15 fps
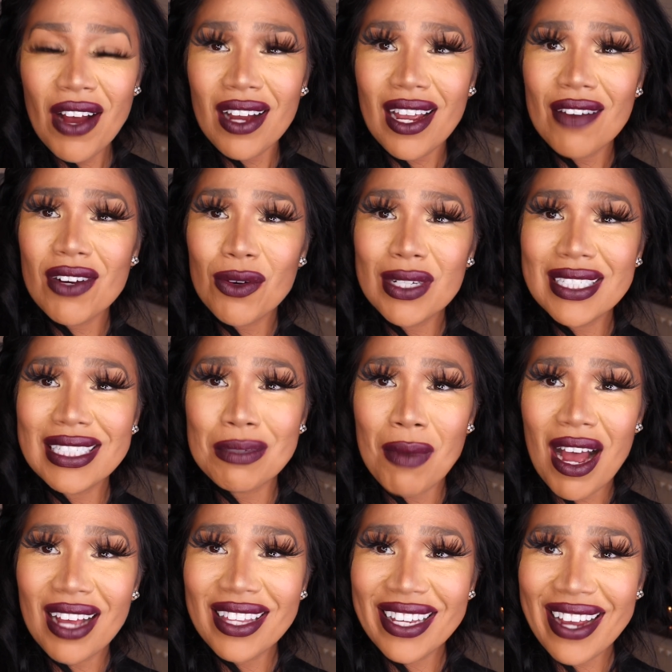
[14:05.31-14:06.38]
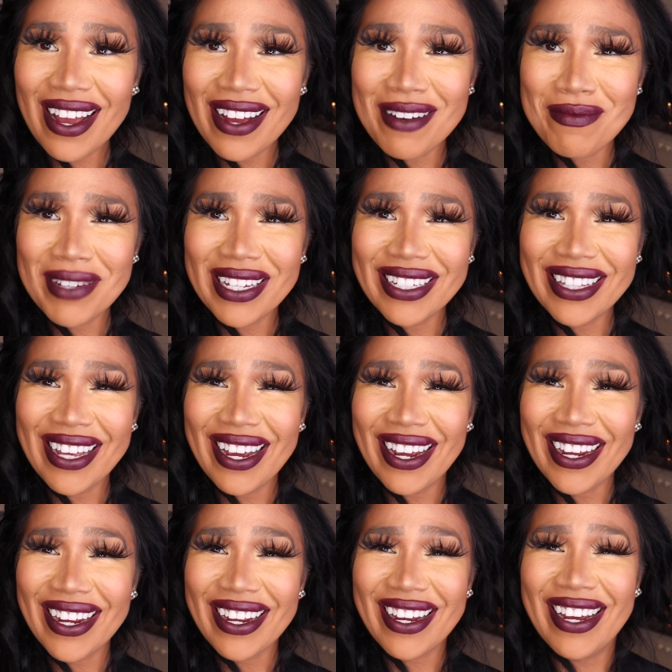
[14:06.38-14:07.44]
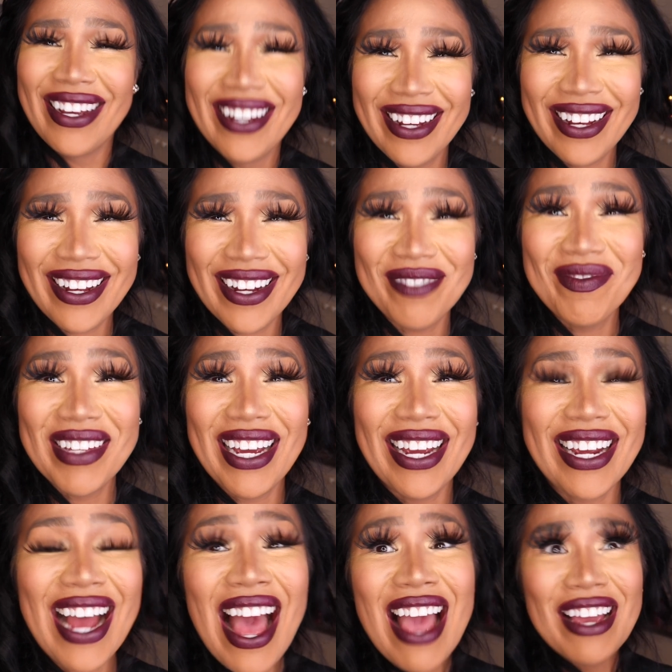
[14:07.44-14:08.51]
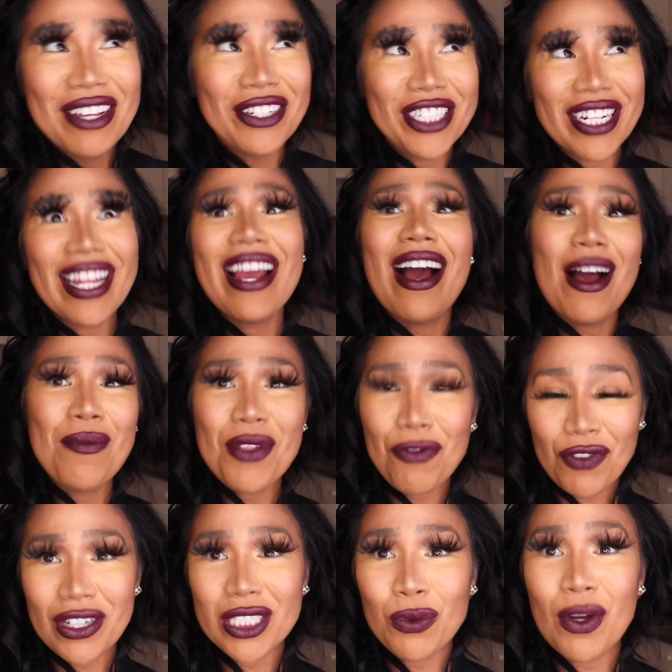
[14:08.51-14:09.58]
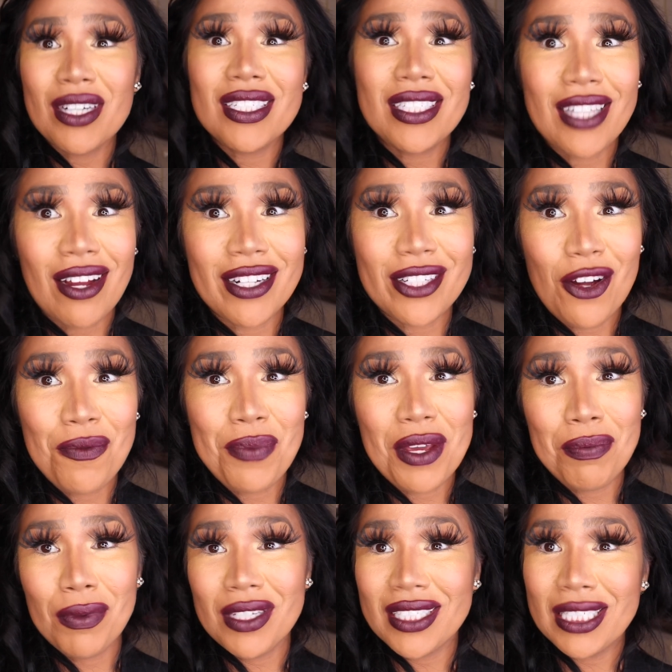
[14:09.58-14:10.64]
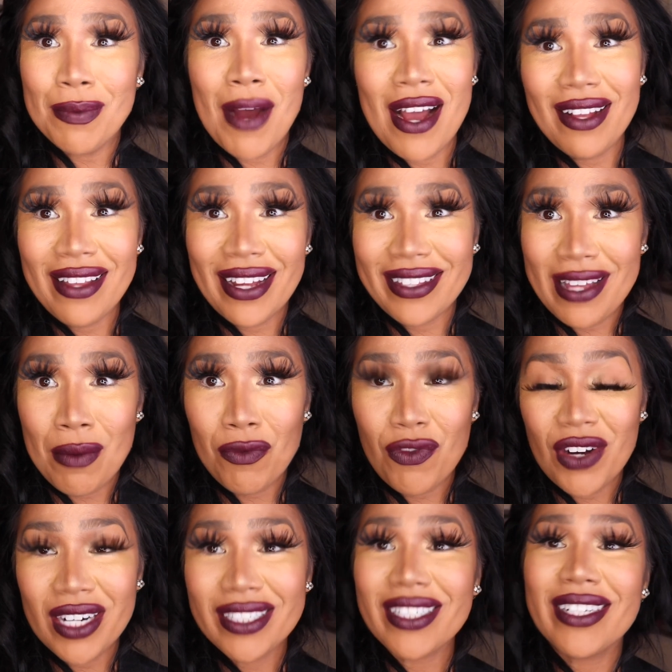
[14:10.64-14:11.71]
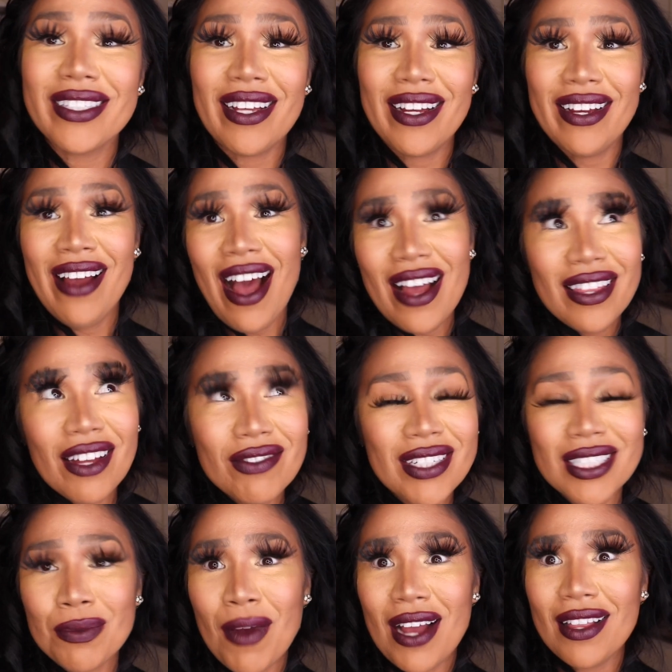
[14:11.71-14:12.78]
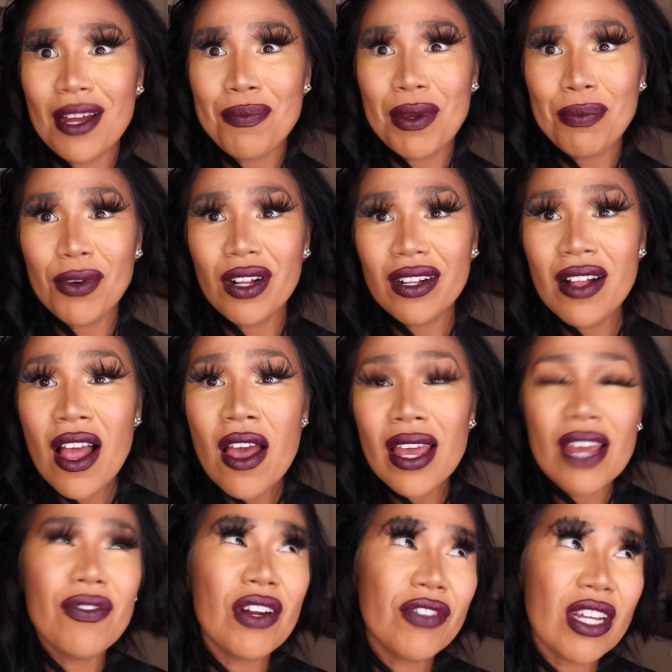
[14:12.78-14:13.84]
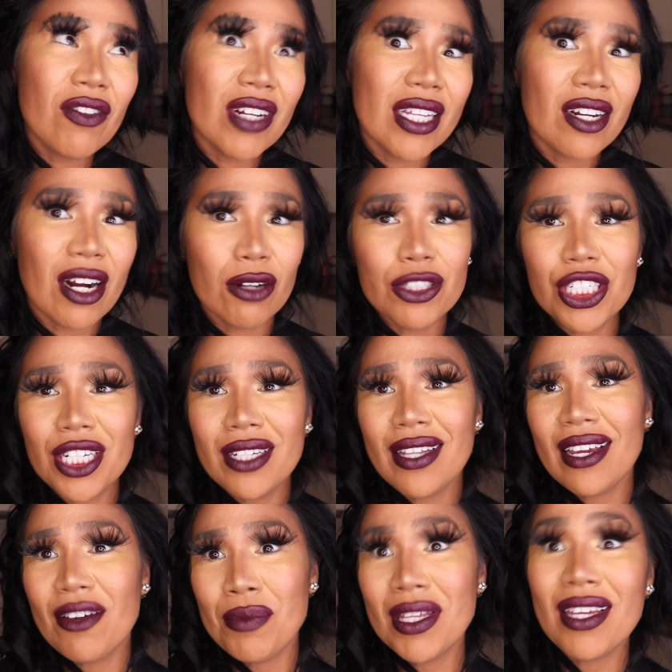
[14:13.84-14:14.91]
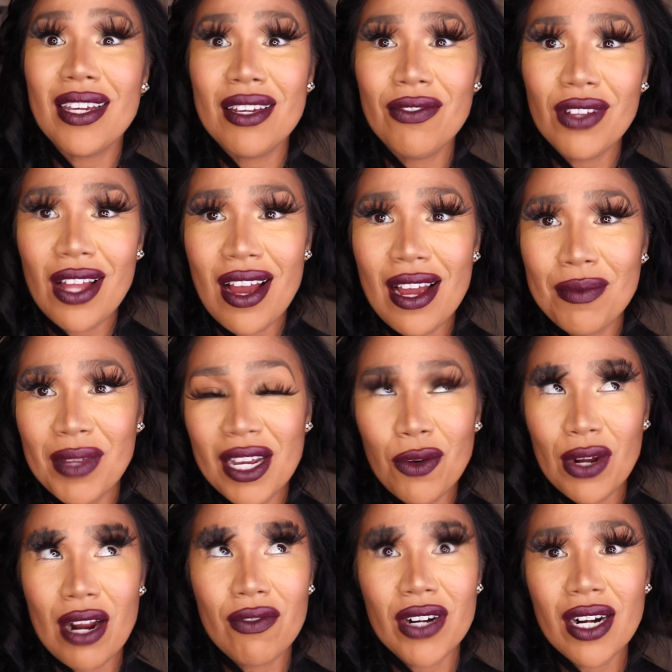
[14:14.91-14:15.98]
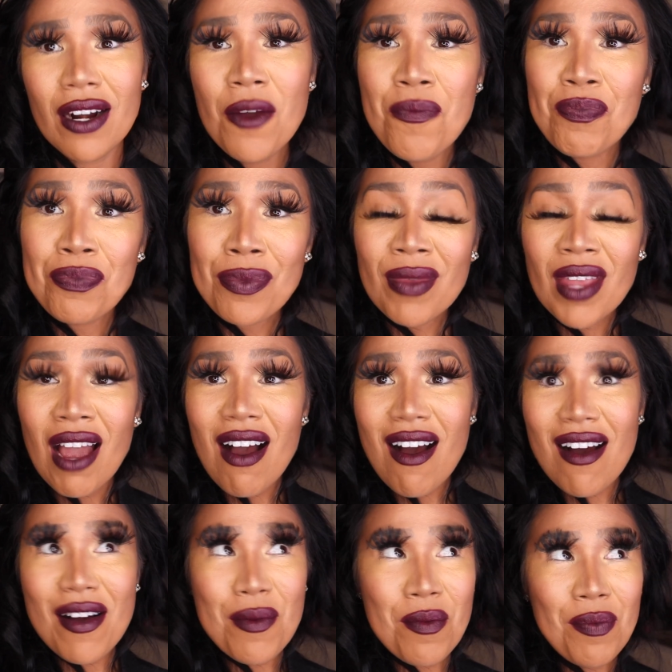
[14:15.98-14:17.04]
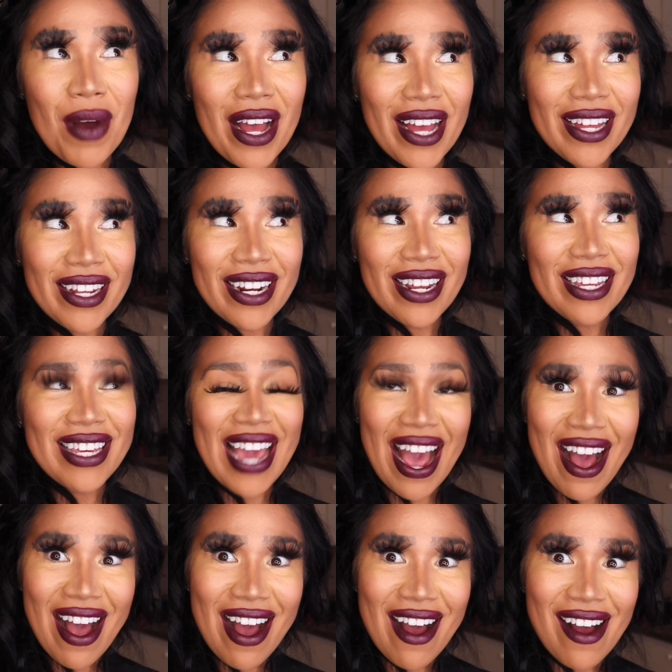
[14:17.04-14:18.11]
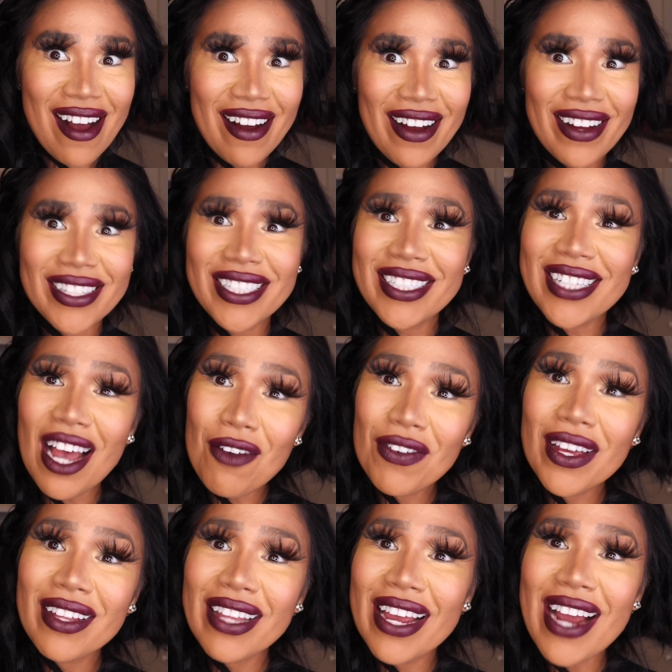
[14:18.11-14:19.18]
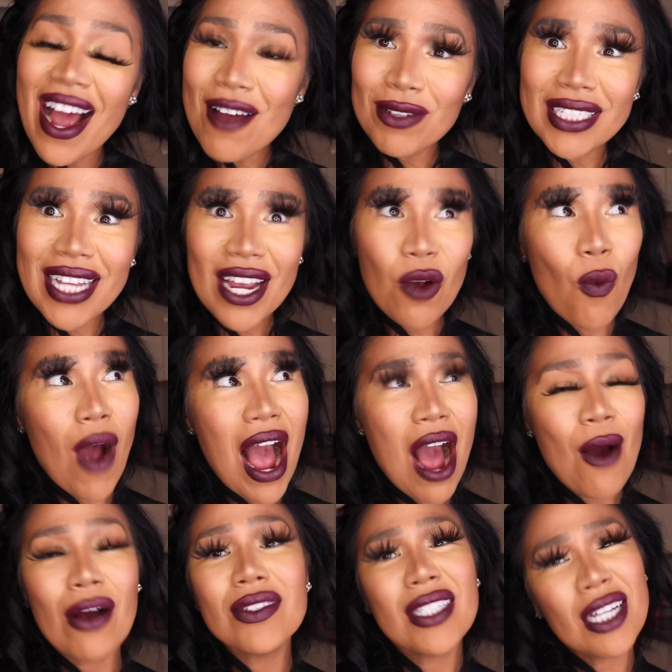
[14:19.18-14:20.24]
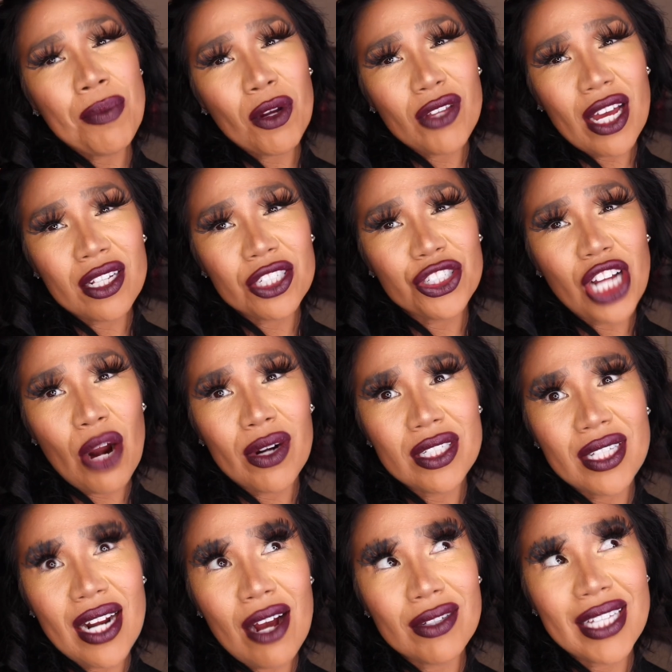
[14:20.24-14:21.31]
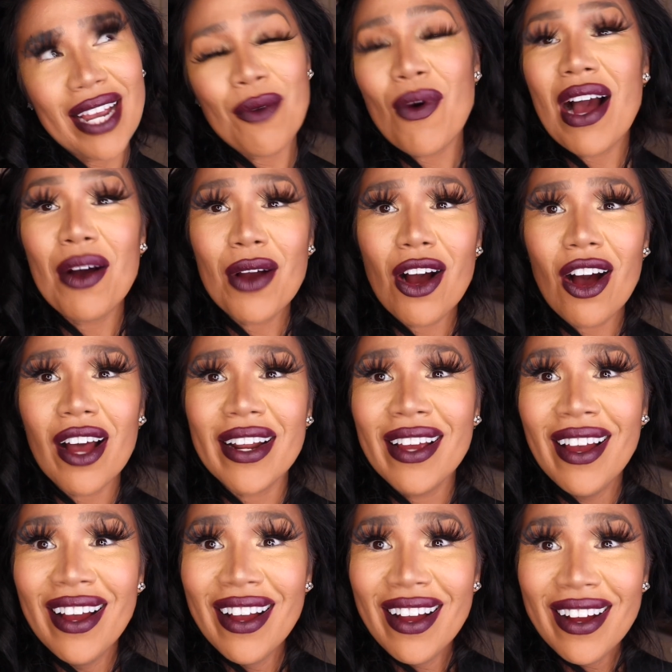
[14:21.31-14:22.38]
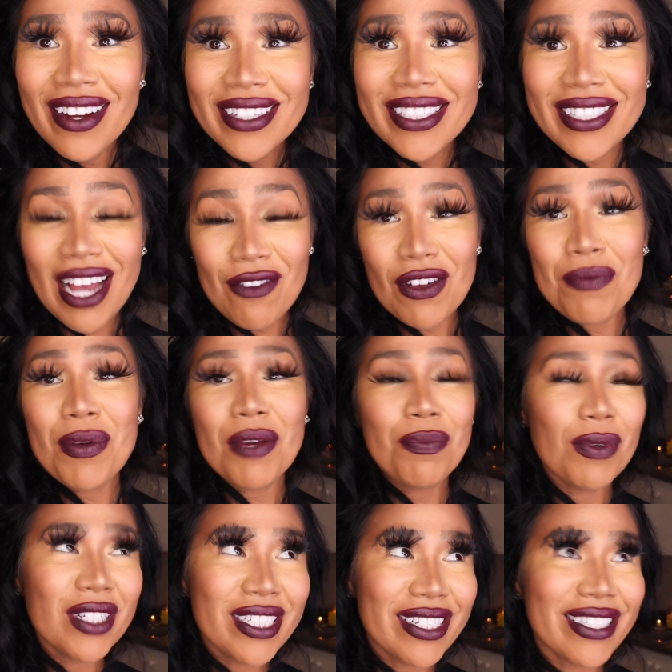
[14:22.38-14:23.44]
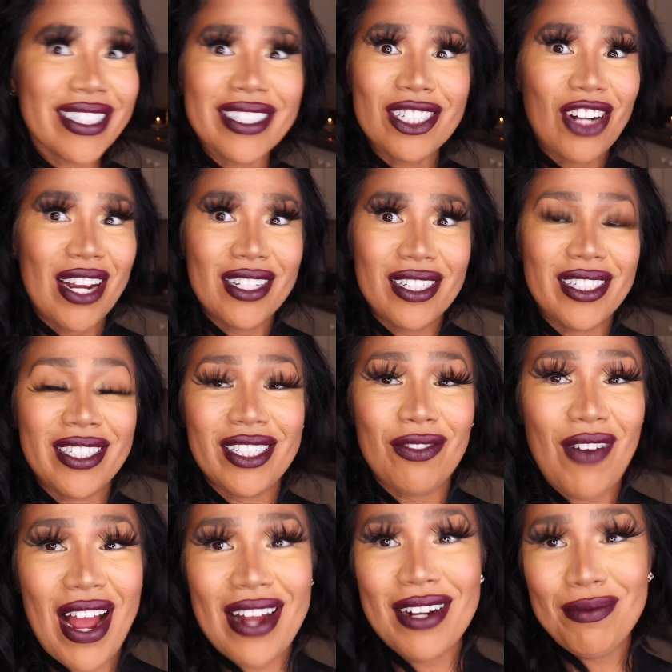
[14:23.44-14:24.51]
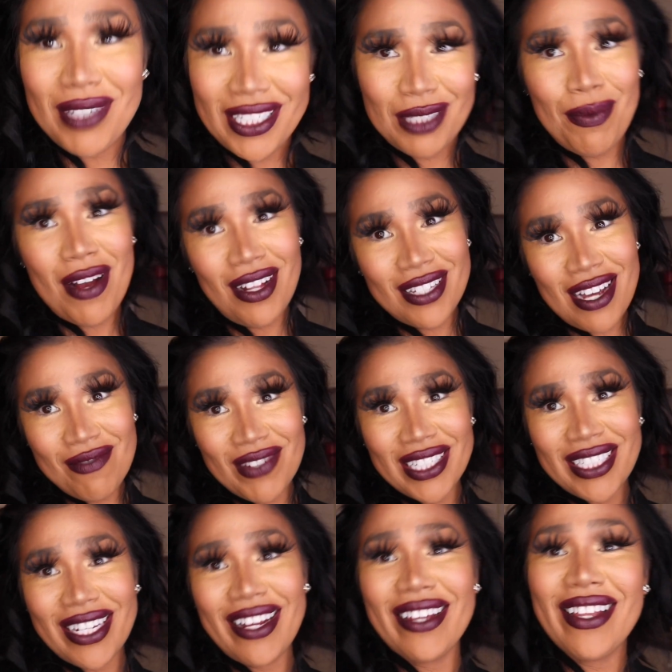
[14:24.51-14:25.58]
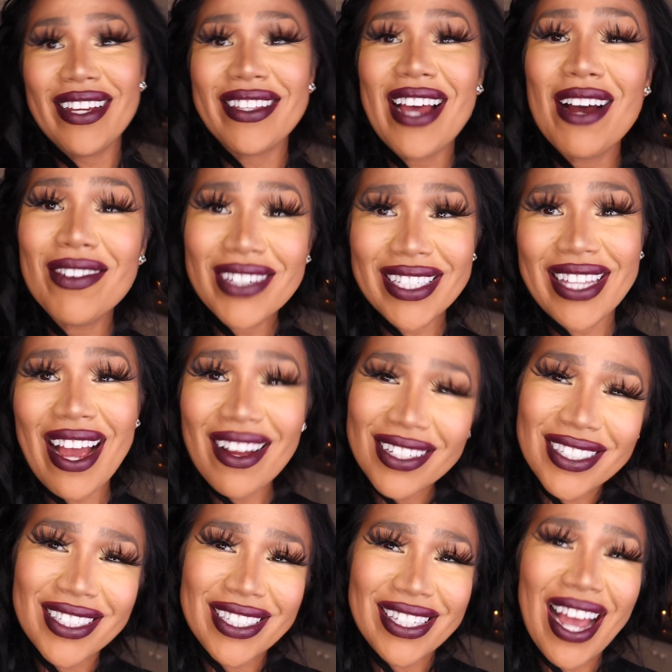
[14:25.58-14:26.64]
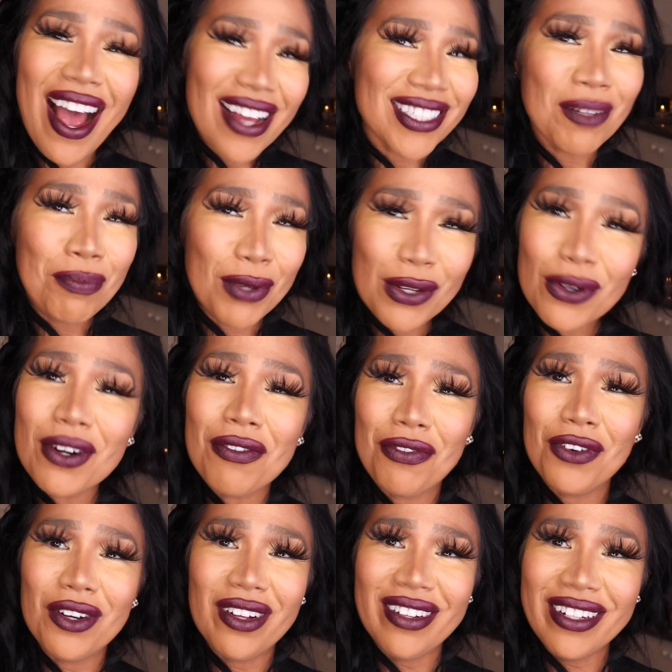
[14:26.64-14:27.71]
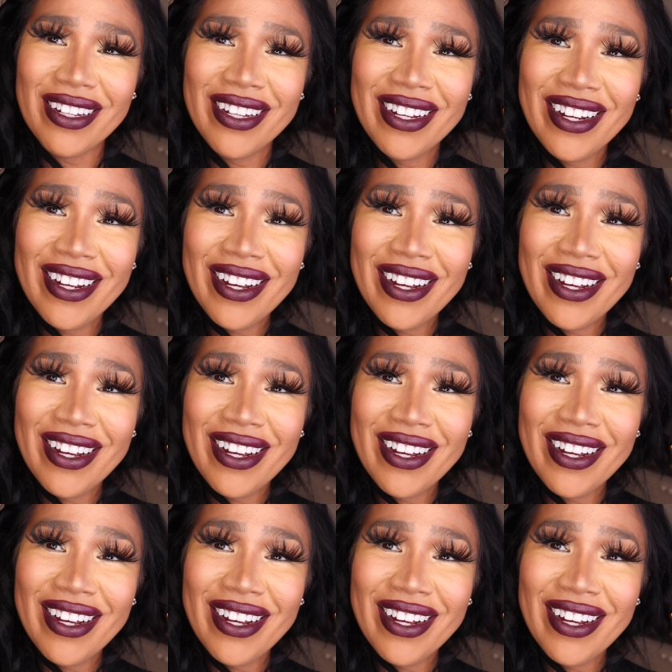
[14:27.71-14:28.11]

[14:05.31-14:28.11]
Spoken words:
Everyone's smiling at me. Like, I'm like, usually I'm the first one to stunt on people and smile at them first, because I love to smile at people. Even if they're really grouchy and they give me the evil eye, I'm like, whatever. But yeah, 7, like, I was like, wow. I was thinking about that in the shower today. I was like, wow, God. 7 people, just strangers, just randomly smiled at me today. Like, that's beautiful.